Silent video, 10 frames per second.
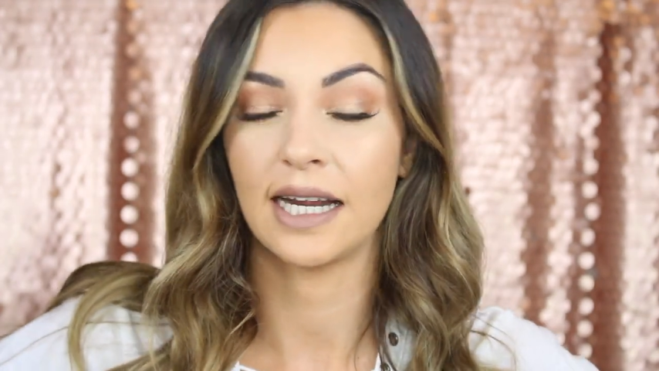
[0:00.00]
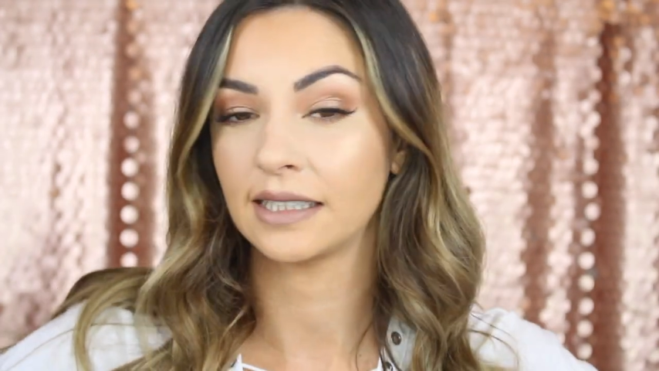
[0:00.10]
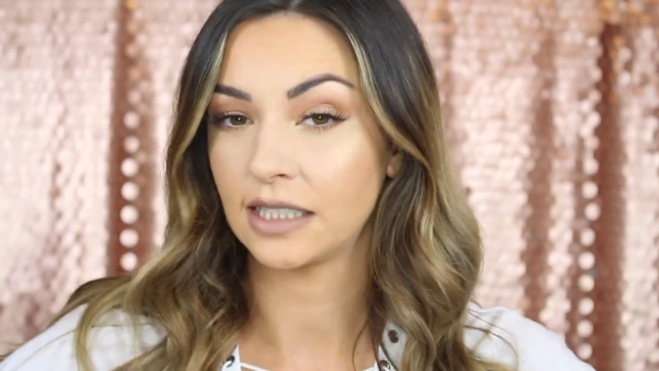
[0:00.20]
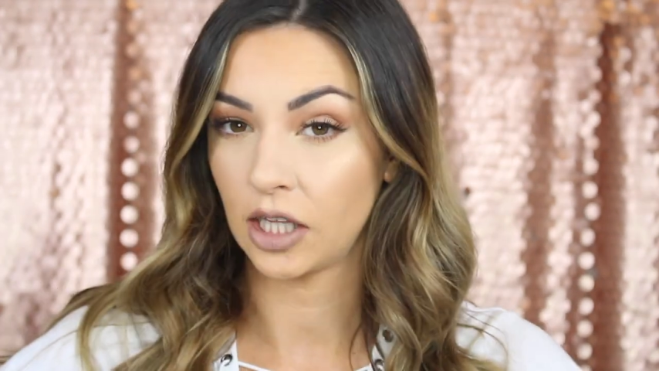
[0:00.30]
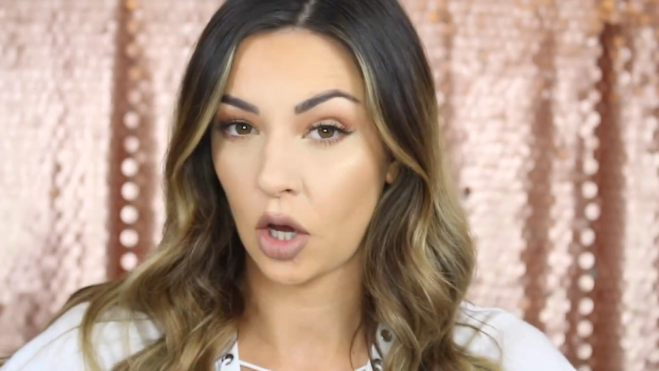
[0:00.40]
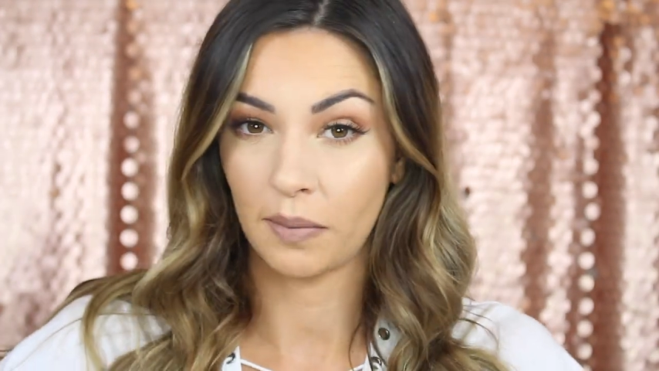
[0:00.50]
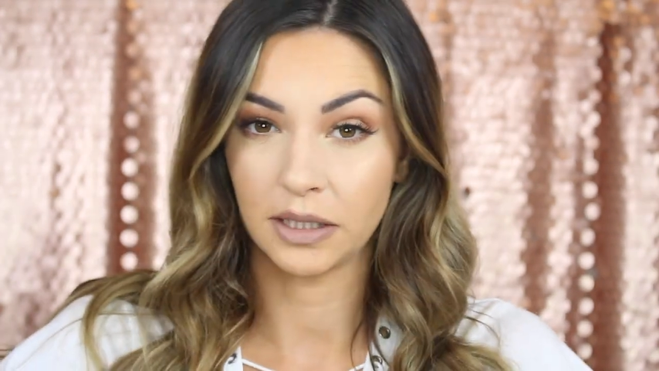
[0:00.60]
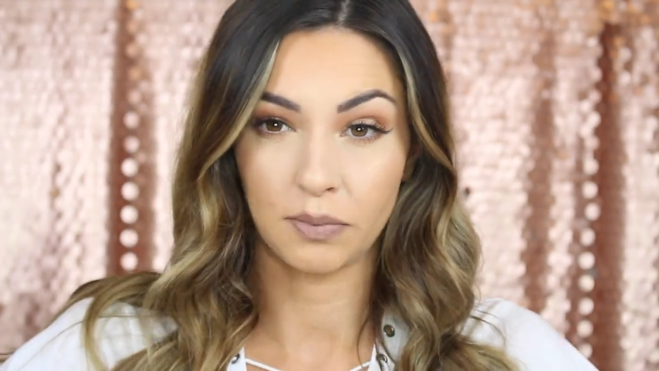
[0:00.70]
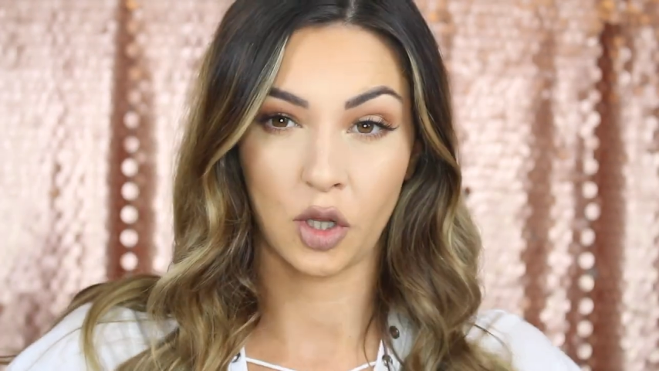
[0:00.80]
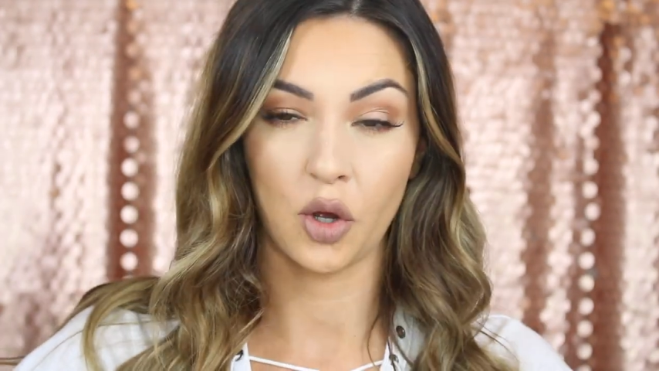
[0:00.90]
next in the
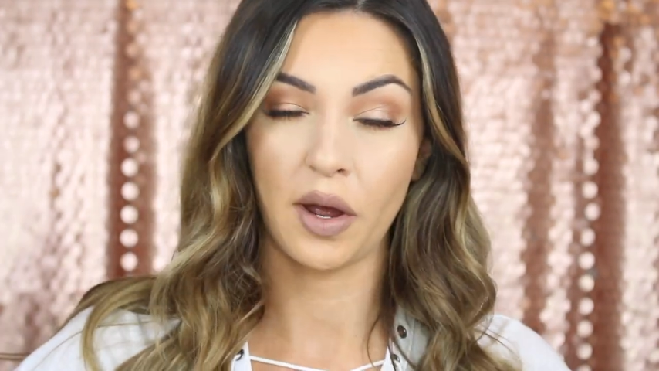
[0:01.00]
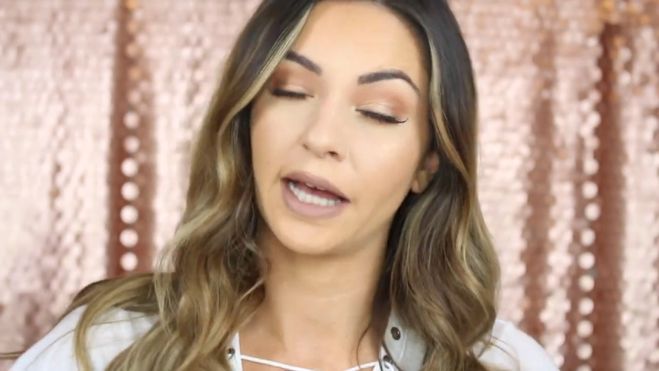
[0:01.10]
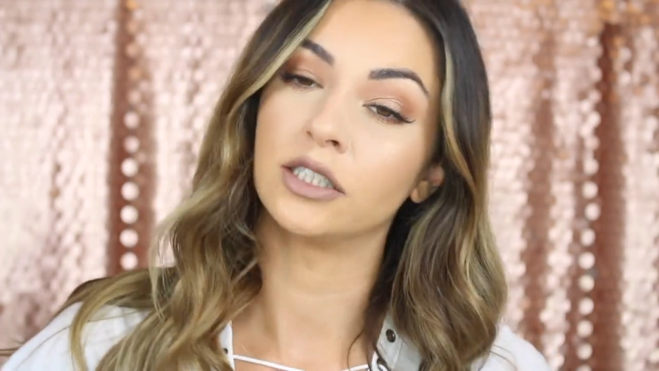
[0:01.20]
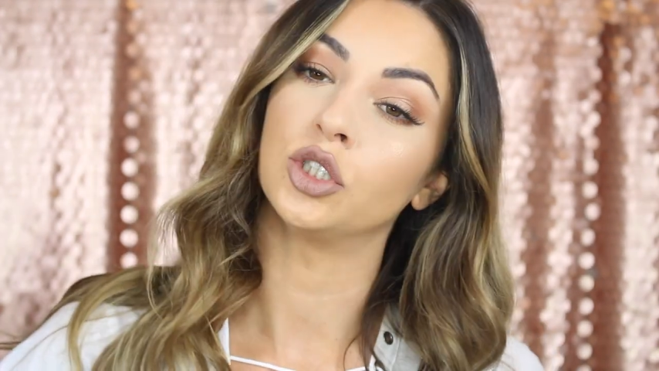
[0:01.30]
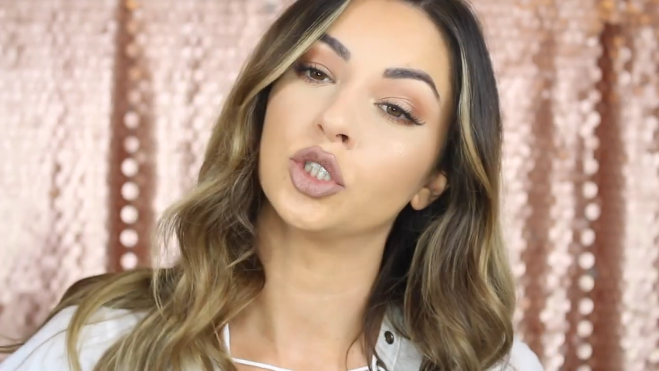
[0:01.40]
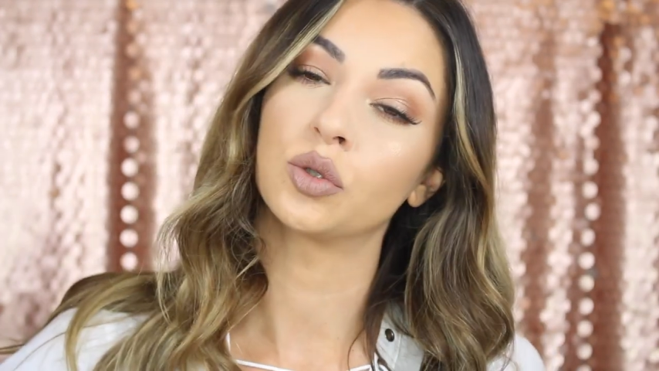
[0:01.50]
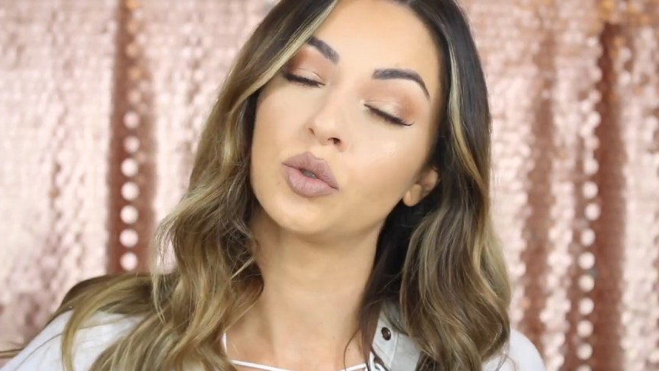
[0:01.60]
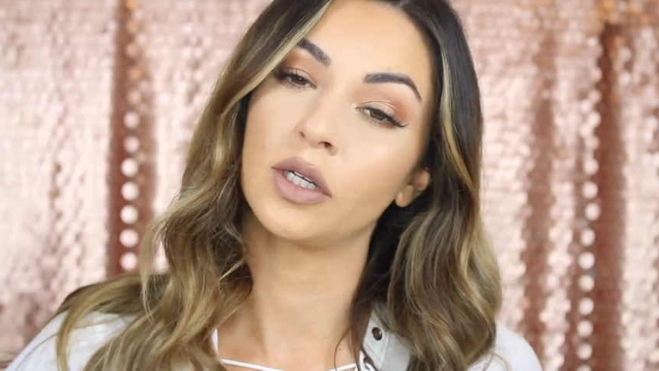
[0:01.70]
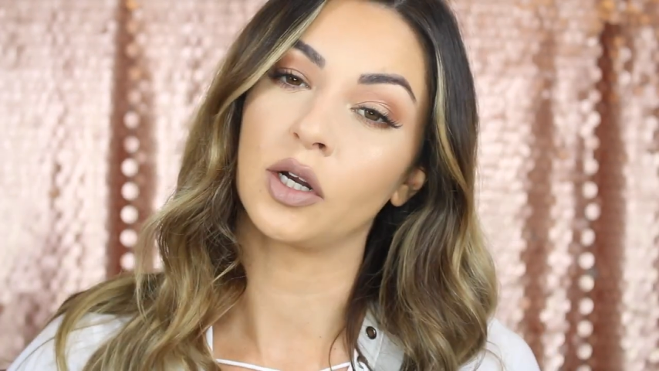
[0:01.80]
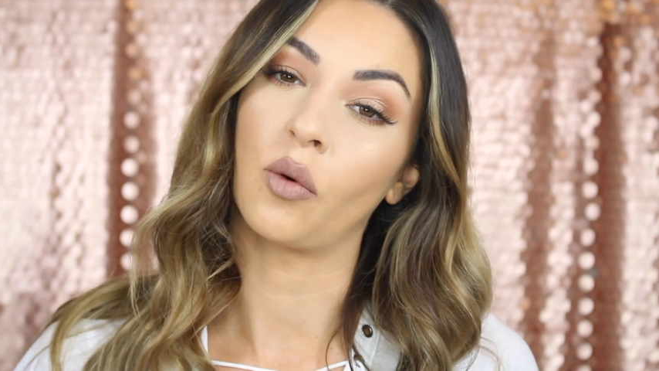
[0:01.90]
comments below. As
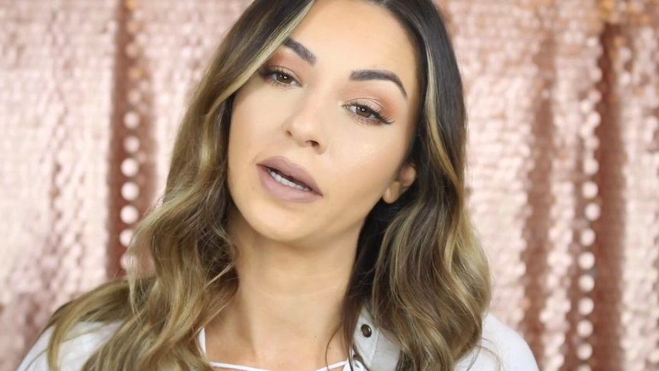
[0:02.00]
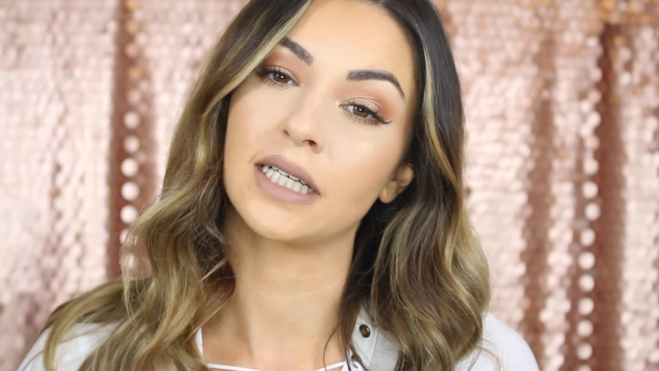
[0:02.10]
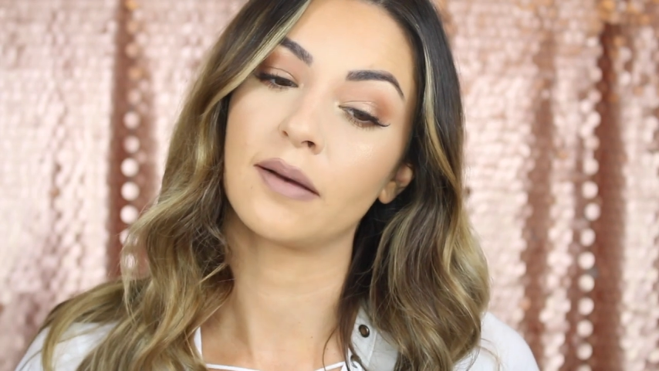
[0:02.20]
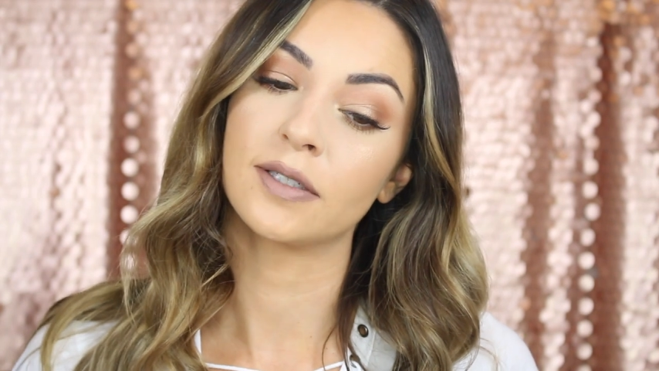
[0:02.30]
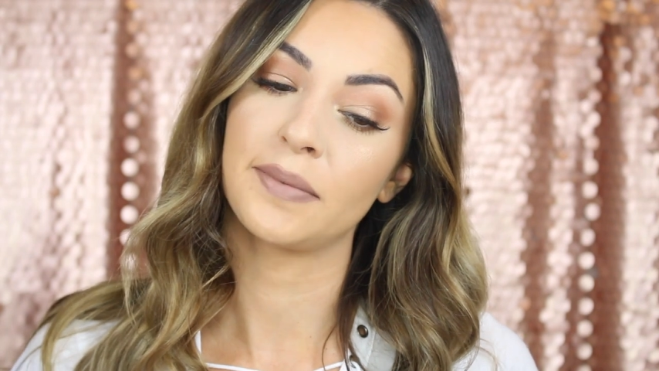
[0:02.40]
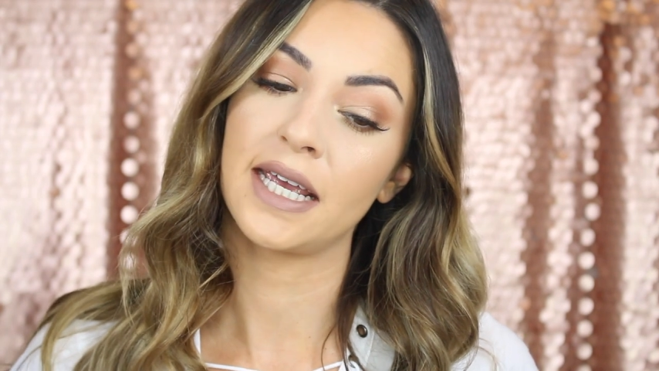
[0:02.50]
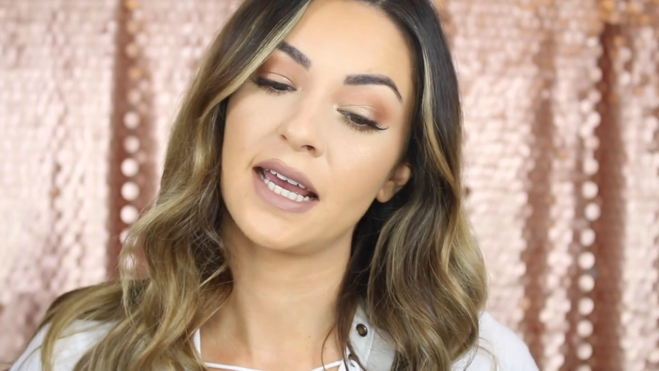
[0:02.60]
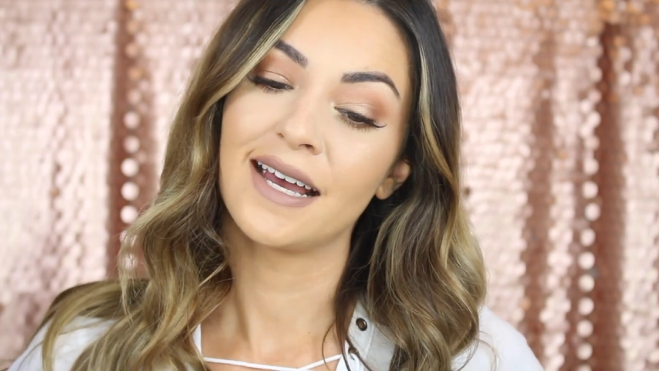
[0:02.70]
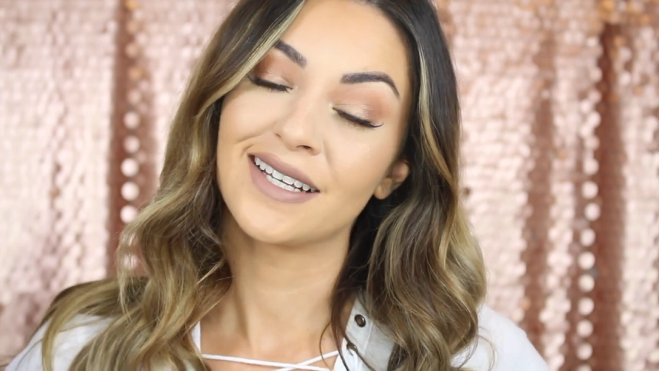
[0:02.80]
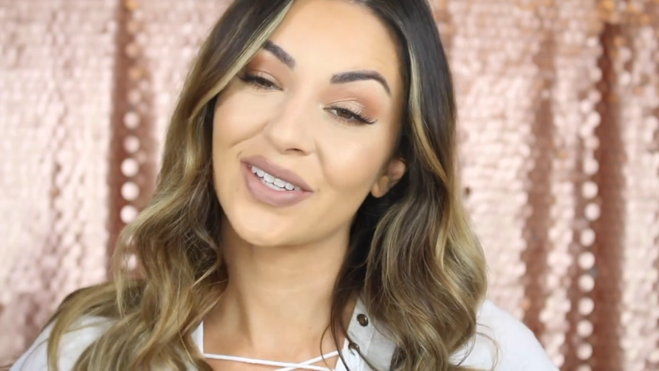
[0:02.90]
usual, it always helps me.